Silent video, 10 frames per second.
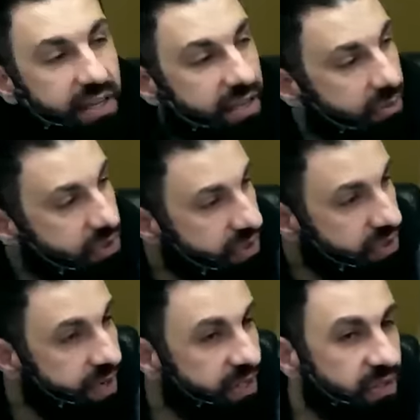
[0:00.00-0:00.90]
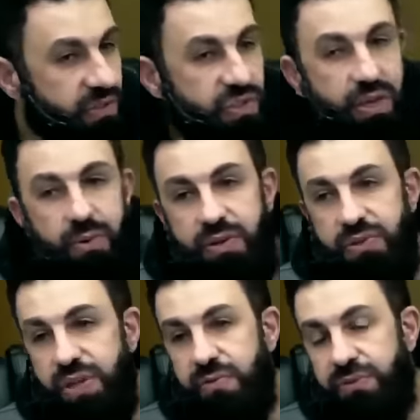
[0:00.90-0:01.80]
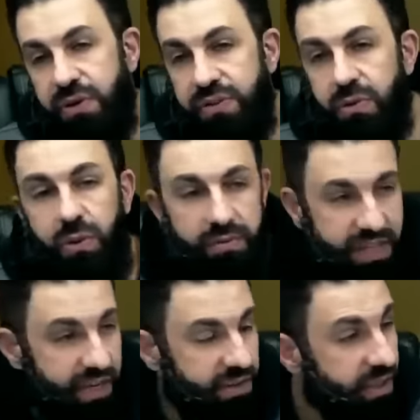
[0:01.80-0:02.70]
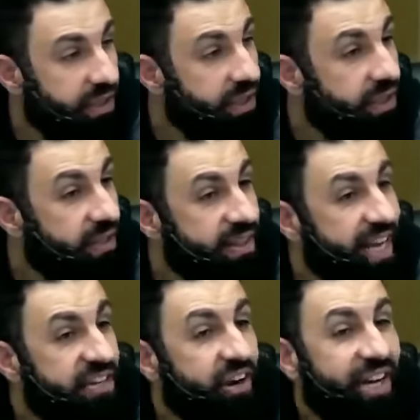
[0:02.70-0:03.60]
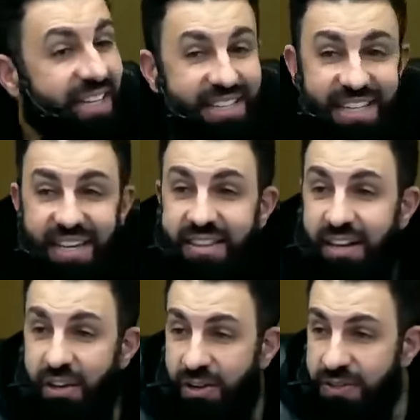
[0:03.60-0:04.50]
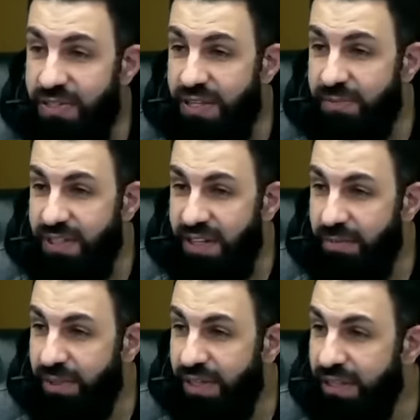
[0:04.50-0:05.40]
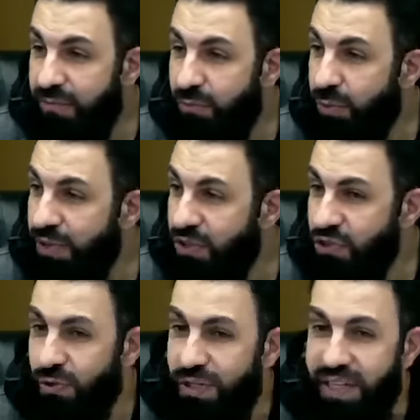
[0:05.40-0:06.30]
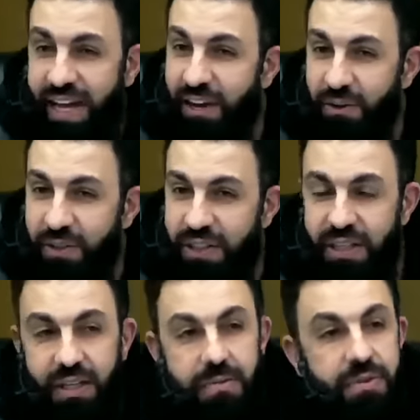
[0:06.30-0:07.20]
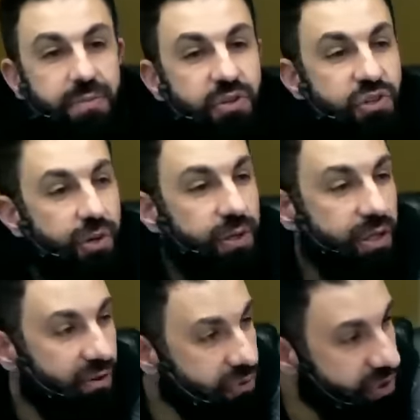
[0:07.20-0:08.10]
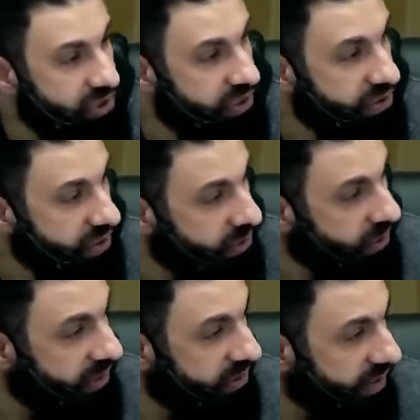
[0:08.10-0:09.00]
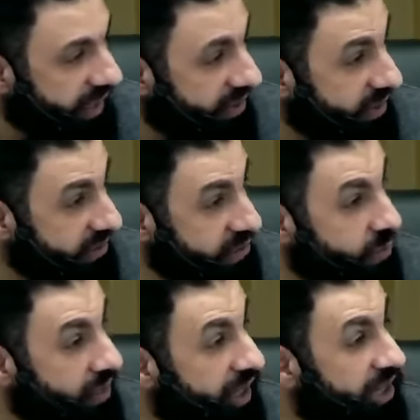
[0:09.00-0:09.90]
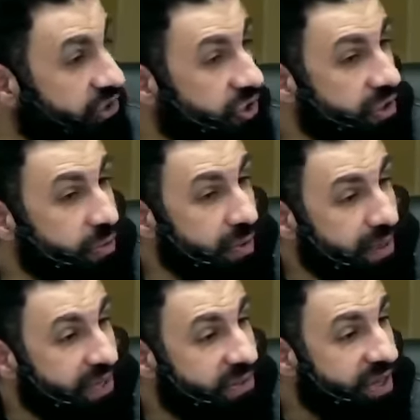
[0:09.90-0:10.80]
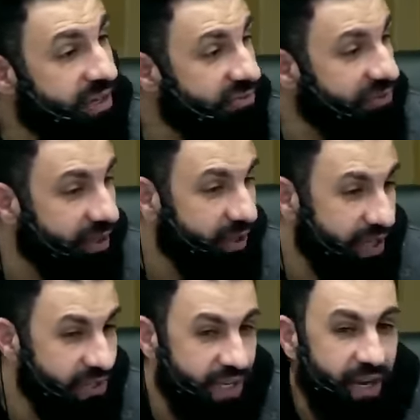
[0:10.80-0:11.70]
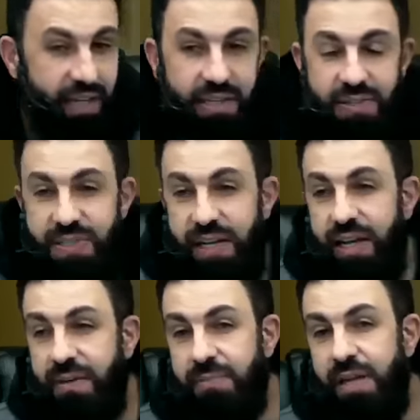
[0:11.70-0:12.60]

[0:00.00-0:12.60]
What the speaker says: was resurrected, and so on and so forth, and all of that. That idea, that concept, and that belief will be destroyed. How? The majority of Christians, according to the hadiths, will actually repent and follow Isa alayhi salam